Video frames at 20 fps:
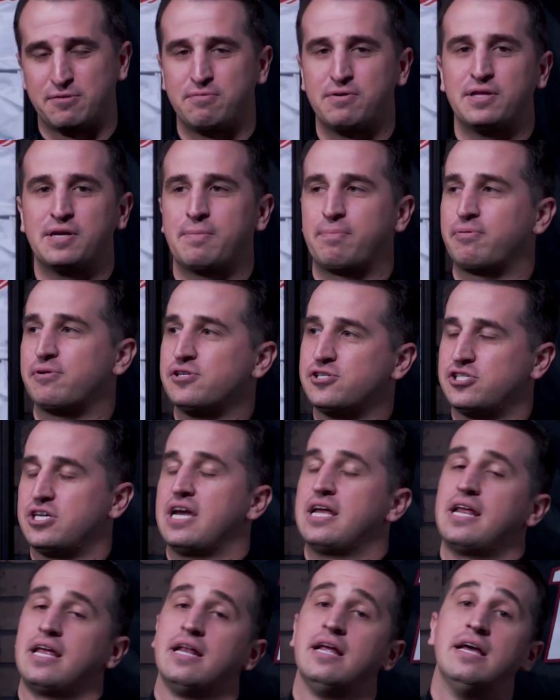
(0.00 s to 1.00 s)
I really
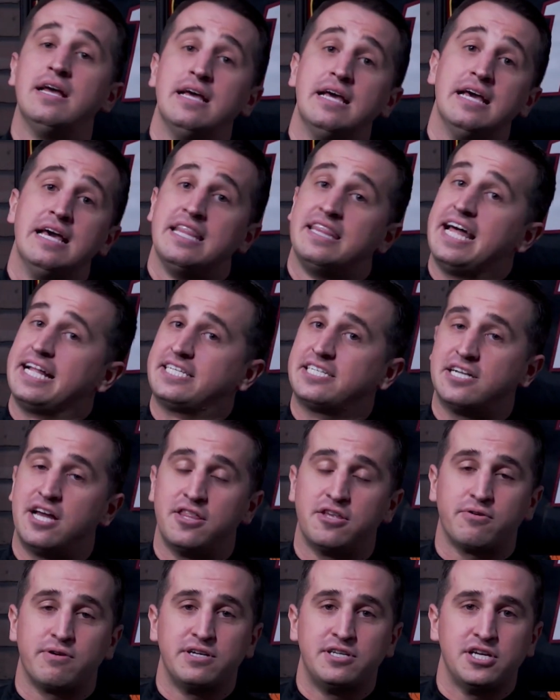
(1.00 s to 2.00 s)
appreciate it. That's
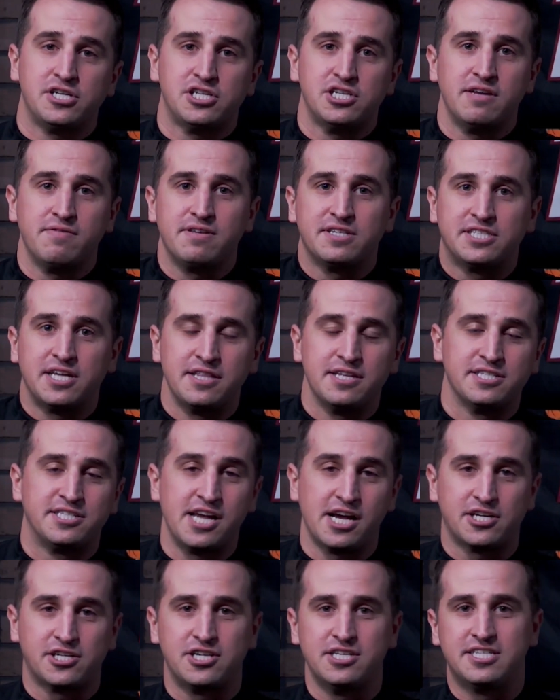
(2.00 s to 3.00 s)
another edition of the Southern
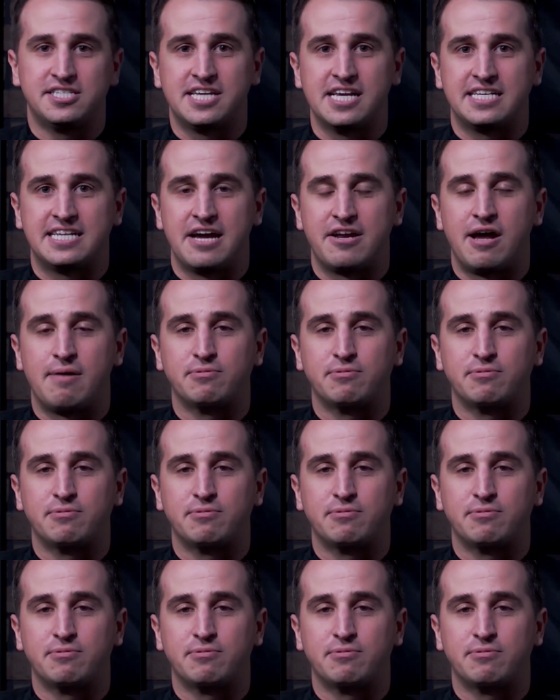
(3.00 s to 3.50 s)
Section Sit Down.